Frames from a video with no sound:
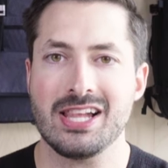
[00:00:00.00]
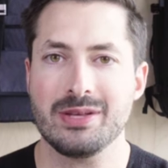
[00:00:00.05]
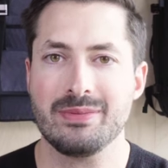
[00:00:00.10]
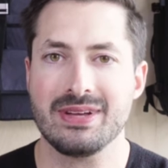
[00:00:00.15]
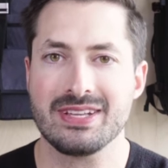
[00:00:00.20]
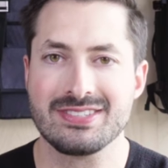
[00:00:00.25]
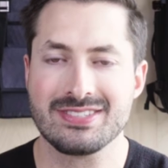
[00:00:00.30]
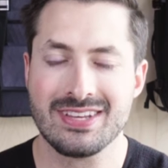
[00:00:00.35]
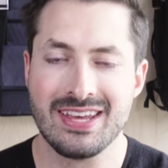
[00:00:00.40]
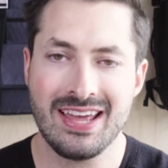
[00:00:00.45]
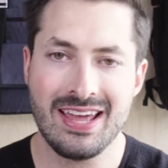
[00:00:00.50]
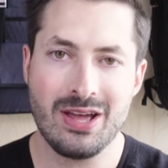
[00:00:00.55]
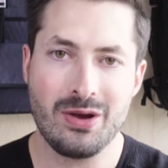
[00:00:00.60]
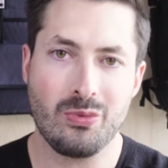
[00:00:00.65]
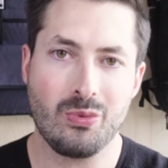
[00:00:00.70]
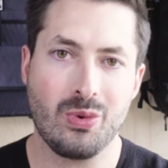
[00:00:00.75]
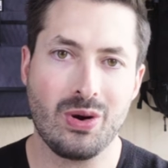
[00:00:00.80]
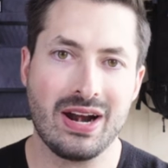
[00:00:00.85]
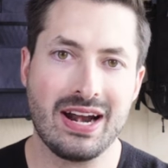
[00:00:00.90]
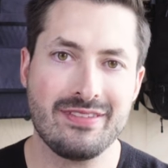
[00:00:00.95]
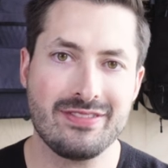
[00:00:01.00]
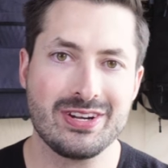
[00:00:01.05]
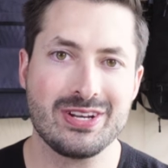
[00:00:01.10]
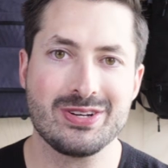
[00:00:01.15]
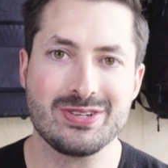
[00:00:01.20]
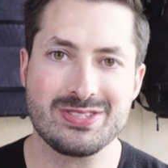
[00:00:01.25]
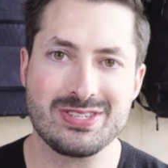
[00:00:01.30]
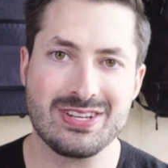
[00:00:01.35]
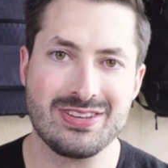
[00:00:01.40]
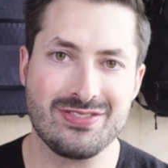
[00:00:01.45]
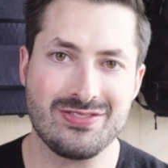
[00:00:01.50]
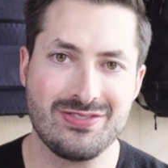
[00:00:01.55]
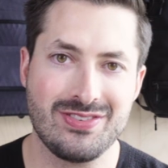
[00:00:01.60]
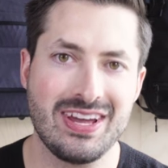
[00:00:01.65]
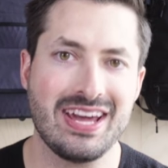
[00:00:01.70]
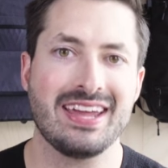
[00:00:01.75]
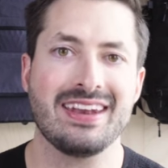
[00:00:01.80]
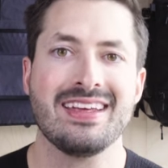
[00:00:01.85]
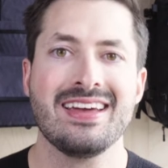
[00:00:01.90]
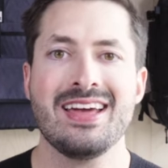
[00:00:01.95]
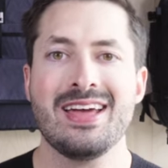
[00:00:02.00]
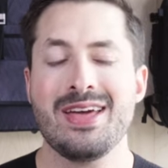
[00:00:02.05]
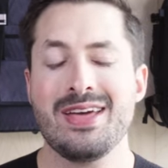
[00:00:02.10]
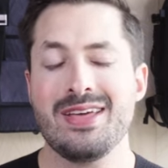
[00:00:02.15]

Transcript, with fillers: elements wherever you see fit.